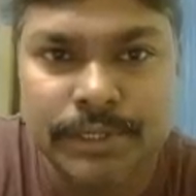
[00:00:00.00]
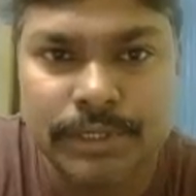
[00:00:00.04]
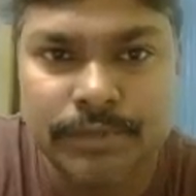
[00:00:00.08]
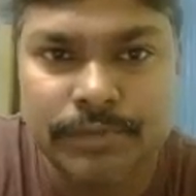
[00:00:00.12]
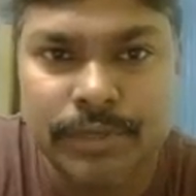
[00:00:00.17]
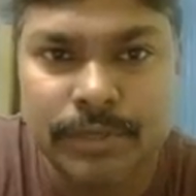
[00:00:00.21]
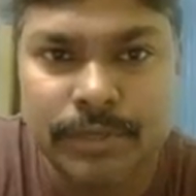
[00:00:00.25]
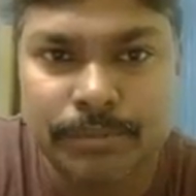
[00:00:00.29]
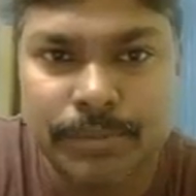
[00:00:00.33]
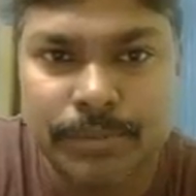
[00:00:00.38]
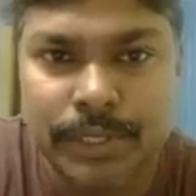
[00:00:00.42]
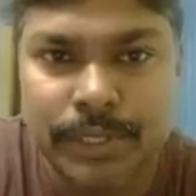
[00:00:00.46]

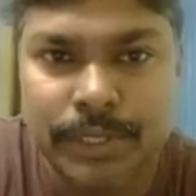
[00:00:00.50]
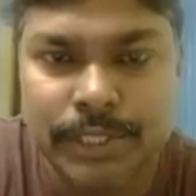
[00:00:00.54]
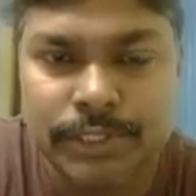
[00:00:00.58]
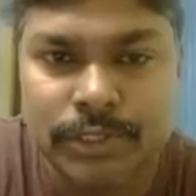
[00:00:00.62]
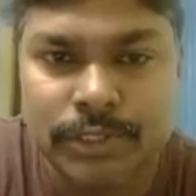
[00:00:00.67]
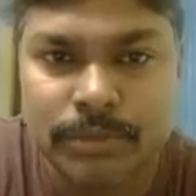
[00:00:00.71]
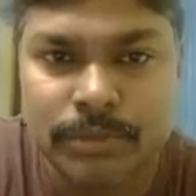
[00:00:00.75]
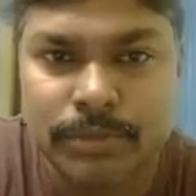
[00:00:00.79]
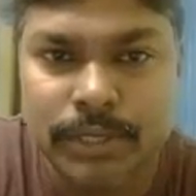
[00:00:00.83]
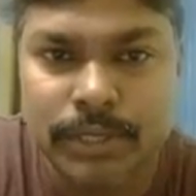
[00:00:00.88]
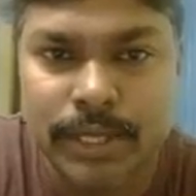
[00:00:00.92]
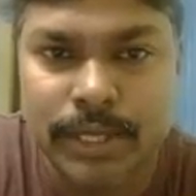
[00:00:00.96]
Different peaks
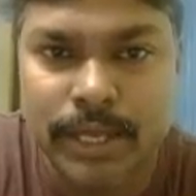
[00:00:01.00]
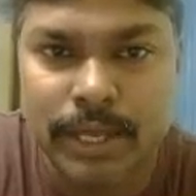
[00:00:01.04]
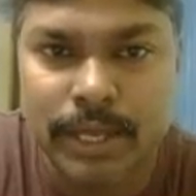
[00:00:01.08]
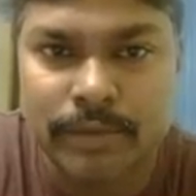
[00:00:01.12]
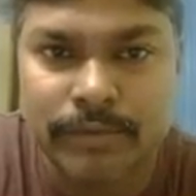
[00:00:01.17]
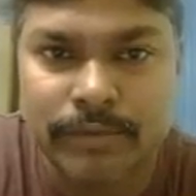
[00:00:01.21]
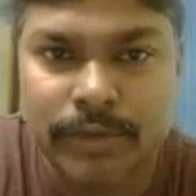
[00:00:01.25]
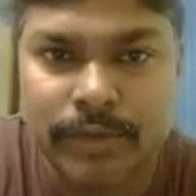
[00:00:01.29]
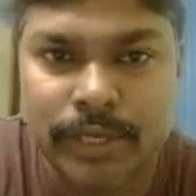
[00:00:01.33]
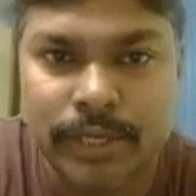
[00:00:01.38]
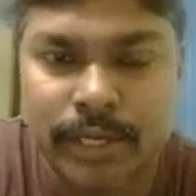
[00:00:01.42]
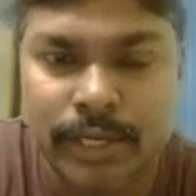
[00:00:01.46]
will be
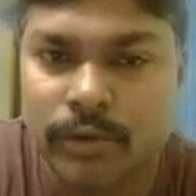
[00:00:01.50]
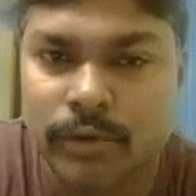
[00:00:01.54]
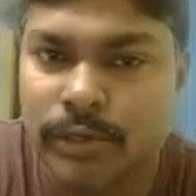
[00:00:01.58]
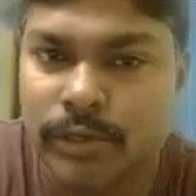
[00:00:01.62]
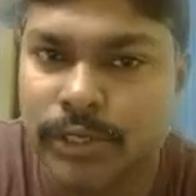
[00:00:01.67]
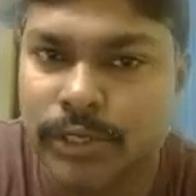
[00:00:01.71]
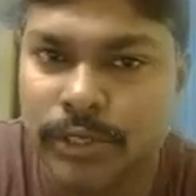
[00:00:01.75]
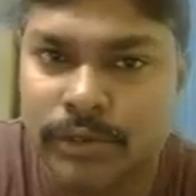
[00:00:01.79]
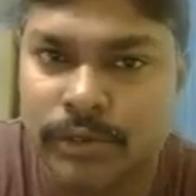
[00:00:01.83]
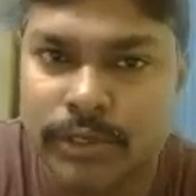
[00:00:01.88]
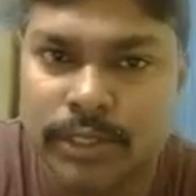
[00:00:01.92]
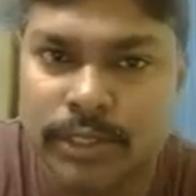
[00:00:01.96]
having
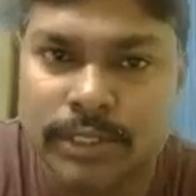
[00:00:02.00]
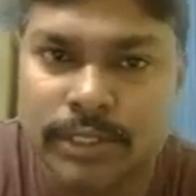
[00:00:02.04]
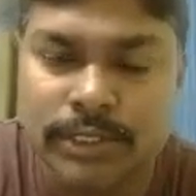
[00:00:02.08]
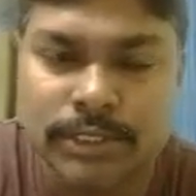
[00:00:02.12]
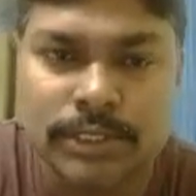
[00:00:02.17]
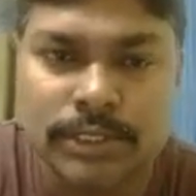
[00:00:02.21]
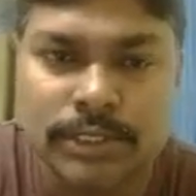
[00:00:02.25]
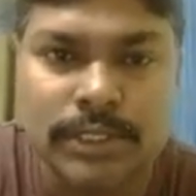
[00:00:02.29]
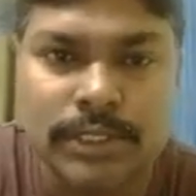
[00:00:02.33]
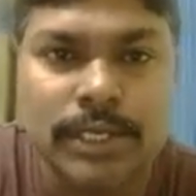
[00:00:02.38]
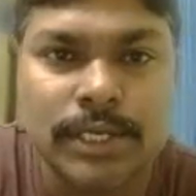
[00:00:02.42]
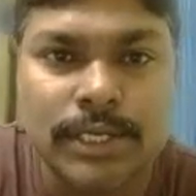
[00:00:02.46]
according to the
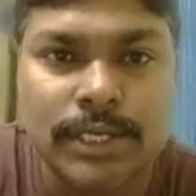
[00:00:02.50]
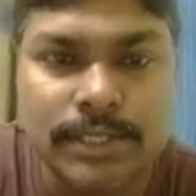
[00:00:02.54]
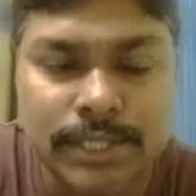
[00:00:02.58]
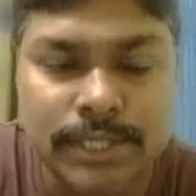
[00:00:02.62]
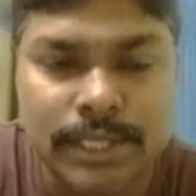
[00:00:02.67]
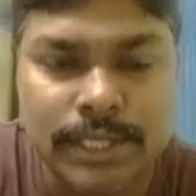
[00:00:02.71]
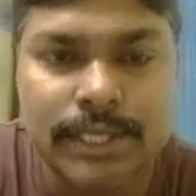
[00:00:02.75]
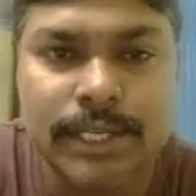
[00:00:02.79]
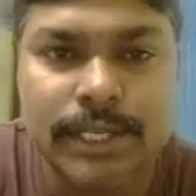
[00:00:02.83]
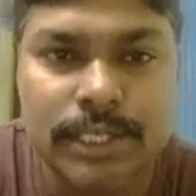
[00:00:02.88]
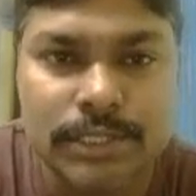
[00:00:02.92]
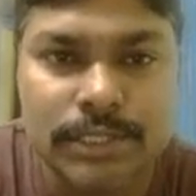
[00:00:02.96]

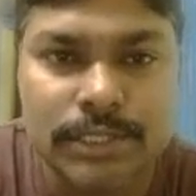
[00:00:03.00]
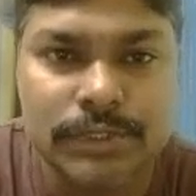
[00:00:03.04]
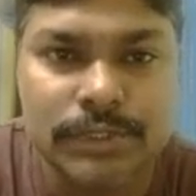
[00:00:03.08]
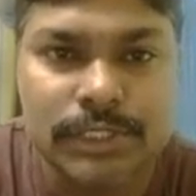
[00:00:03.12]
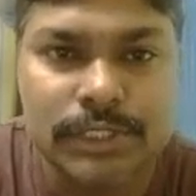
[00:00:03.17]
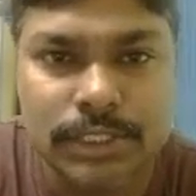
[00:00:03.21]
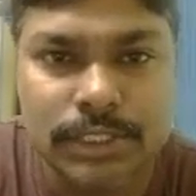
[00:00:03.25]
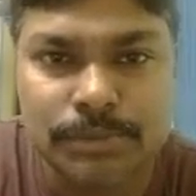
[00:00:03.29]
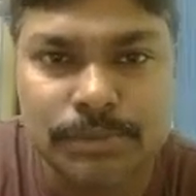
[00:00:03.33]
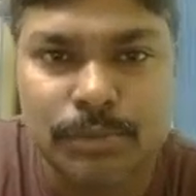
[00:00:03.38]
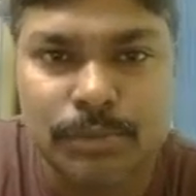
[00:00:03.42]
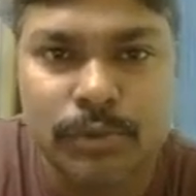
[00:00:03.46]
sentence which
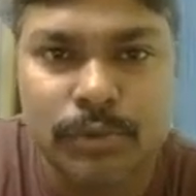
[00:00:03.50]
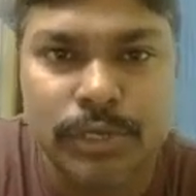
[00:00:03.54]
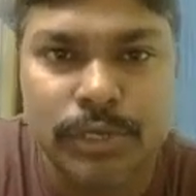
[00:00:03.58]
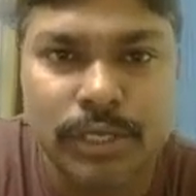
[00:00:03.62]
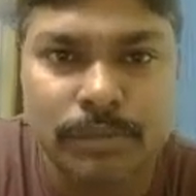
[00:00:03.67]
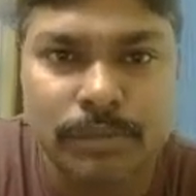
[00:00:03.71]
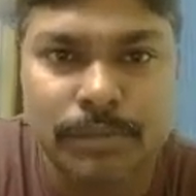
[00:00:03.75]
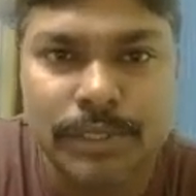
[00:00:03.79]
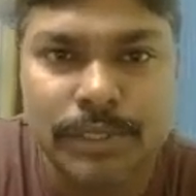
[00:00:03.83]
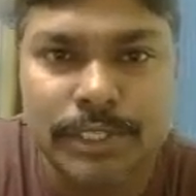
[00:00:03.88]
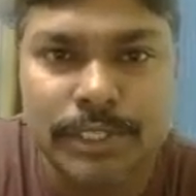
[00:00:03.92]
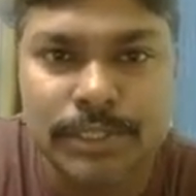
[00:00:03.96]
are
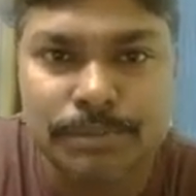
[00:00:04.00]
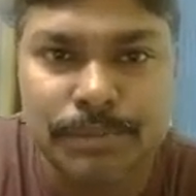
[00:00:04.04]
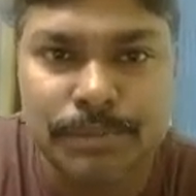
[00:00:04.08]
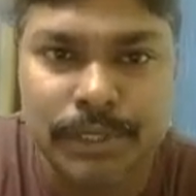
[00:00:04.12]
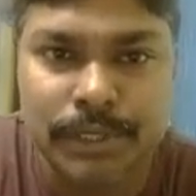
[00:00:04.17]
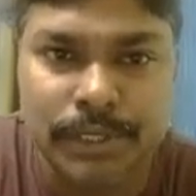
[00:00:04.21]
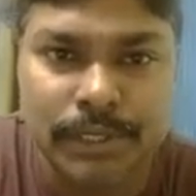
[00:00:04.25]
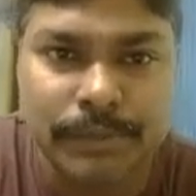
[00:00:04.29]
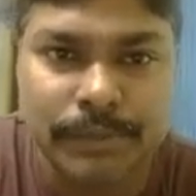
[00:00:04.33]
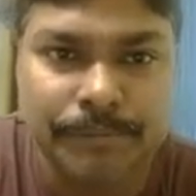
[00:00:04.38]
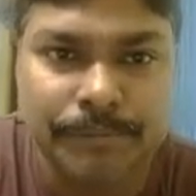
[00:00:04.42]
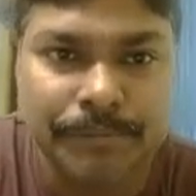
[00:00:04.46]
spoken by the
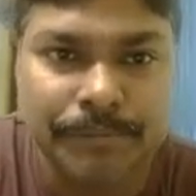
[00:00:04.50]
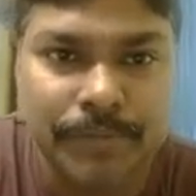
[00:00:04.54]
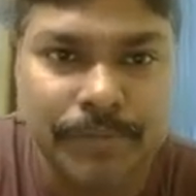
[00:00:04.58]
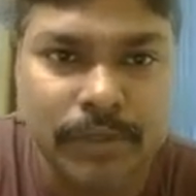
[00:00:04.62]
speaker.